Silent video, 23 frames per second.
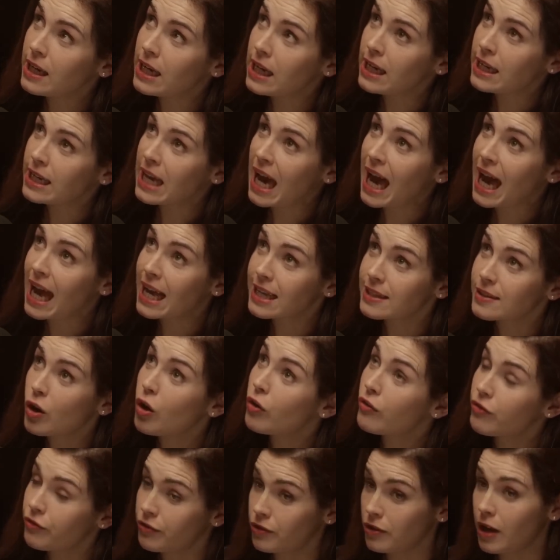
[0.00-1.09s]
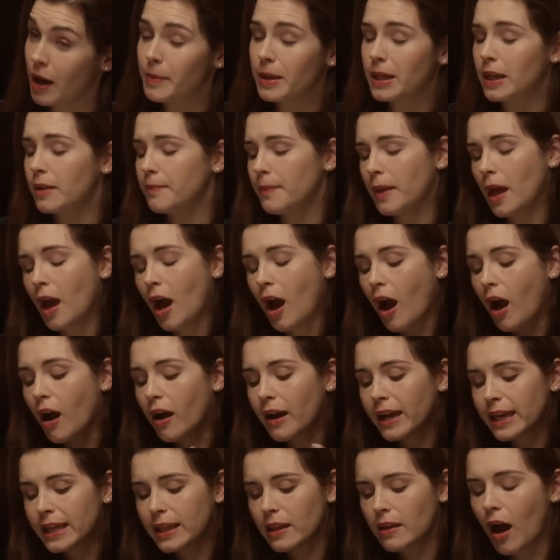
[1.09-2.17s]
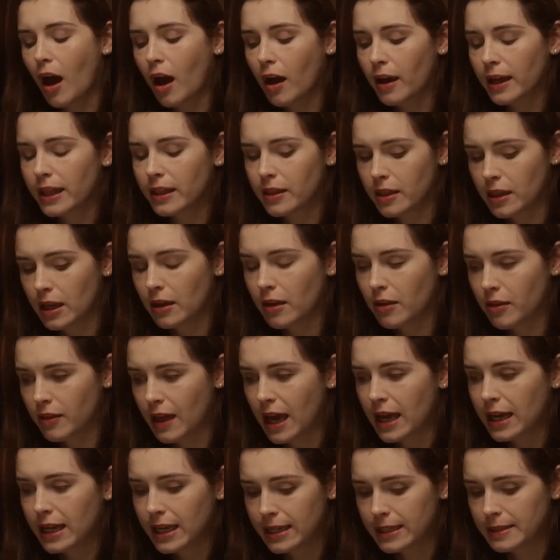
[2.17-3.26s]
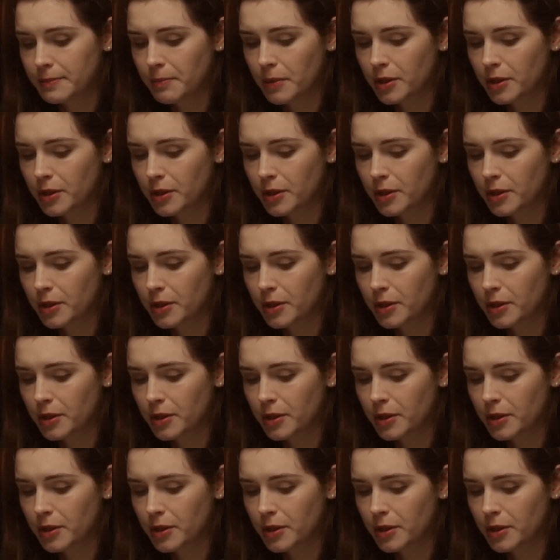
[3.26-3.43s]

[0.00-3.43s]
it has often, I think that it is